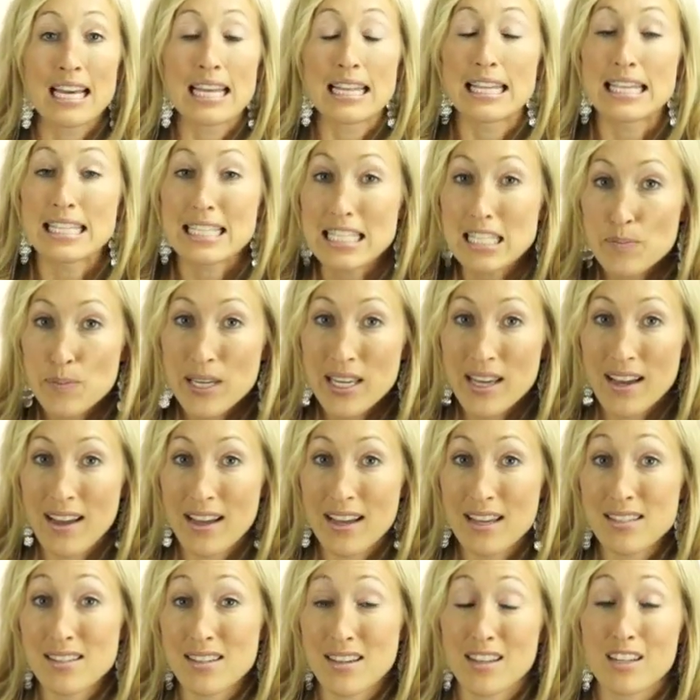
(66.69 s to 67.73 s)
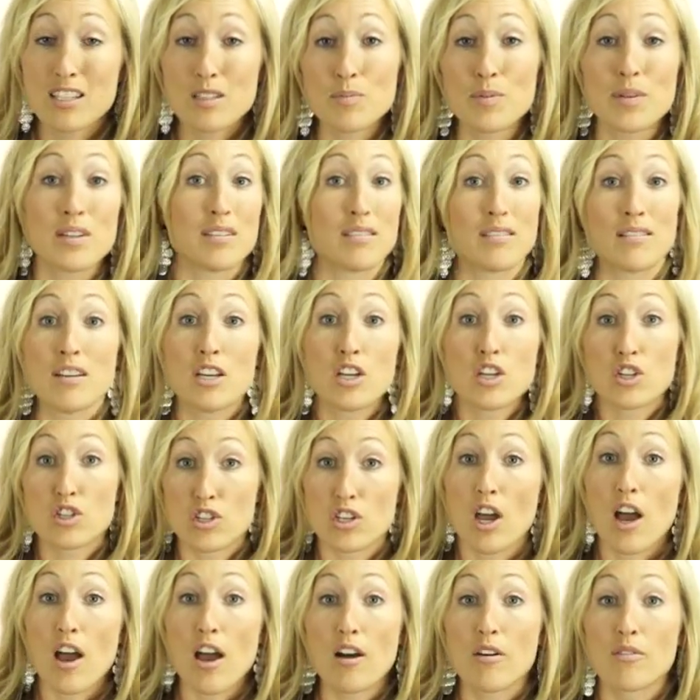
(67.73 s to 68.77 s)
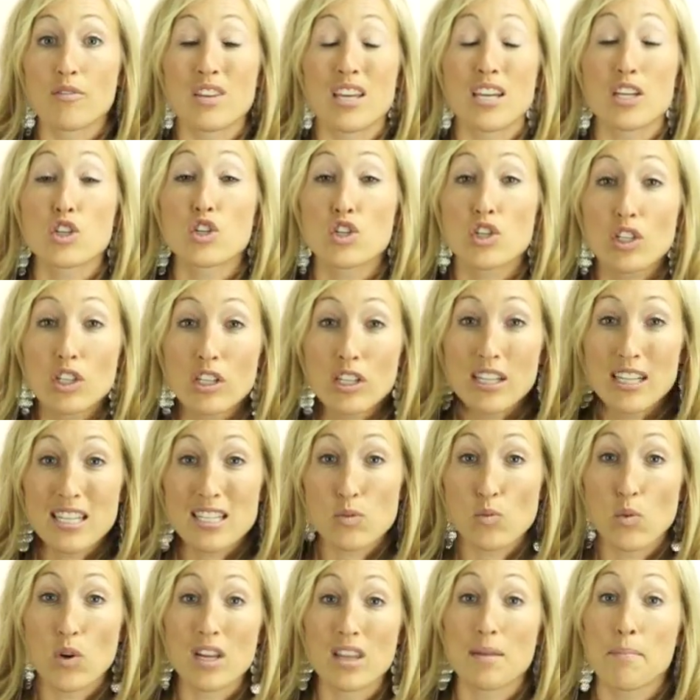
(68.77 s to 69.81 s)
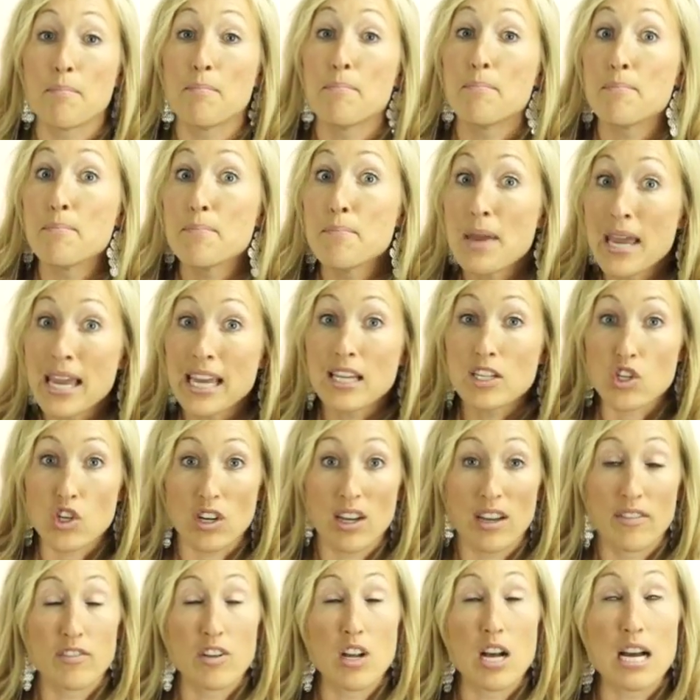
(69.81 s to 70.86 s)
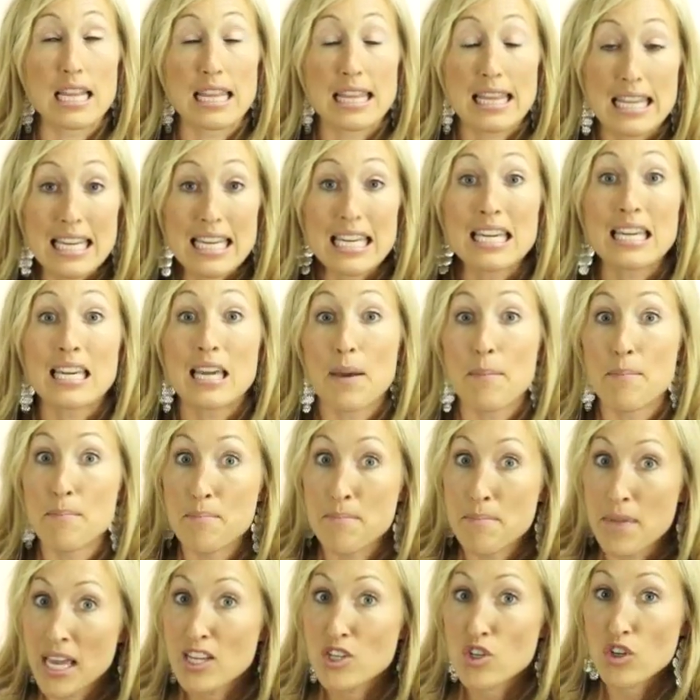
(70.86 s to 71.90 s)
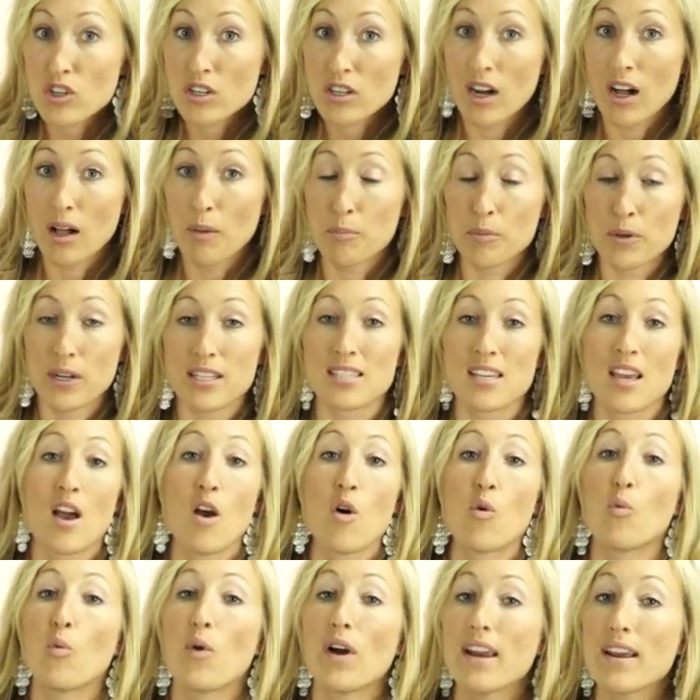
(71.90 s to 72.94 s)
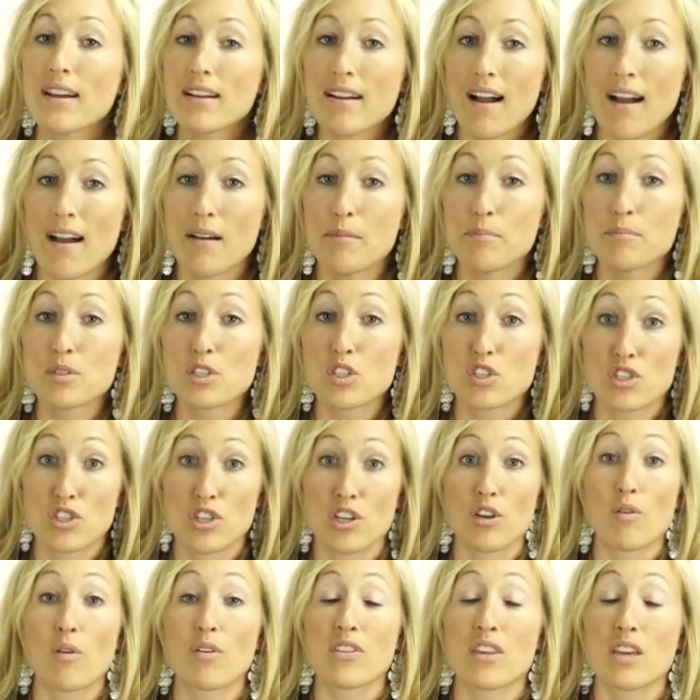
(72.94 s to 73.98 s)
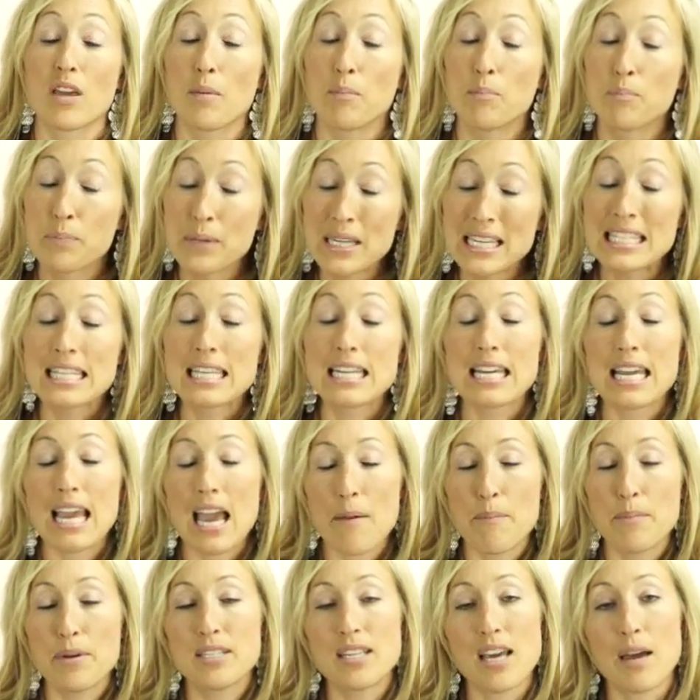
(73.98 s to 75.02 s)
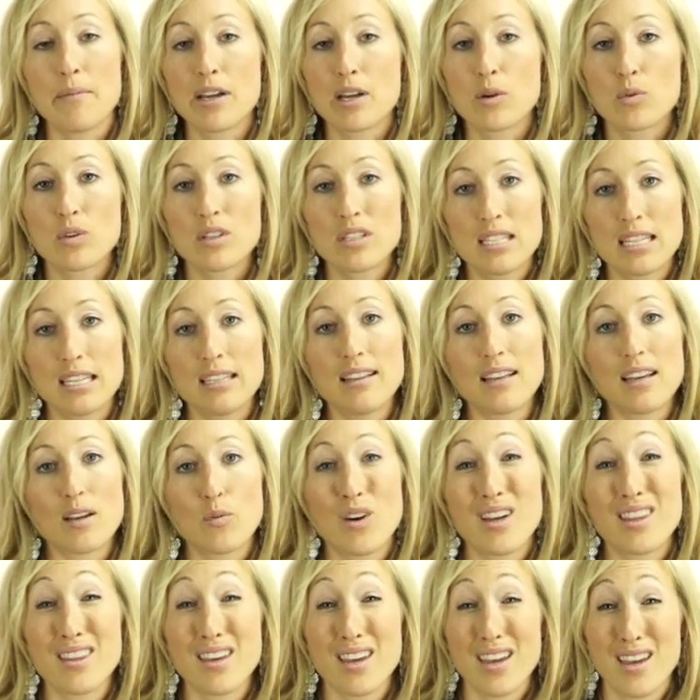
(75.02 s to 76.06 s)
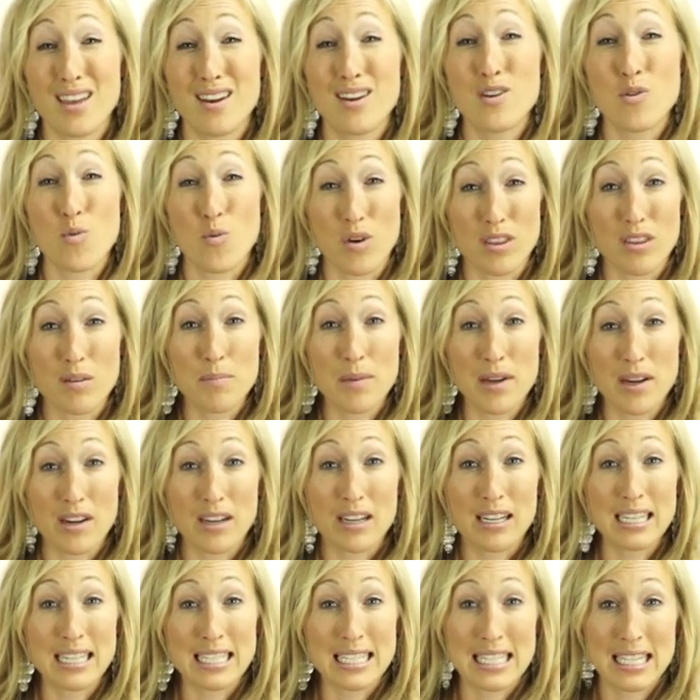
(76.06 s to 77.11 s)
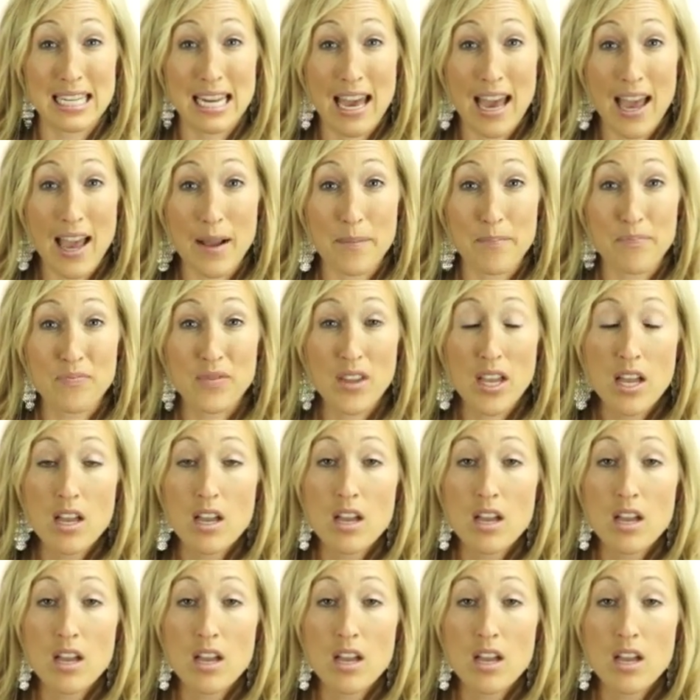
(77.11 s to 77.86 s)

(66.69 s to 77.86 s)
This is because it has been shown that sugar is one of the major, if not the major culprits when it comes to the obesity epidemic we're dealing with in North America today.